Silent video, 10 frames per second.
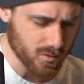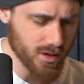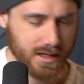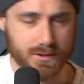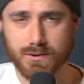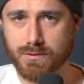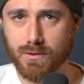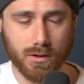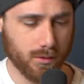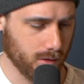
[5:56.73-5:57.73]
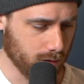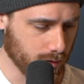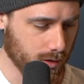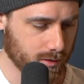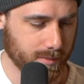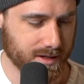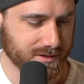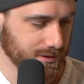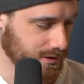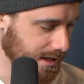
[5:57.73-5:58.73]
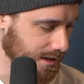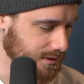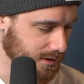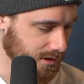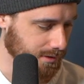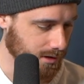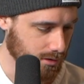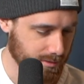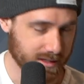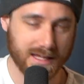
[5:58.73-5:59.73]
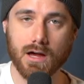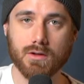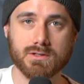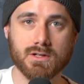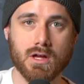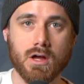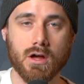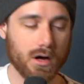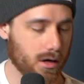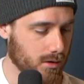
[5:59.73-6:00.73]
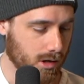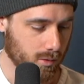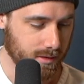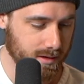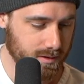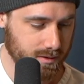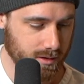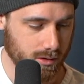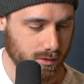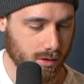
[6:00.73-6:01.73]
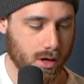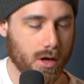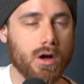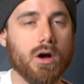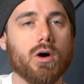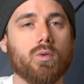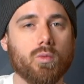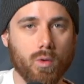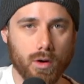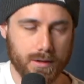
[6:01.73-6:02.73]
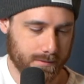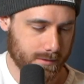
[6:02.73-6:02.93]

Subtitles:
and just follow along the best that you can. So here we go. I'm going to count along with it. So 1,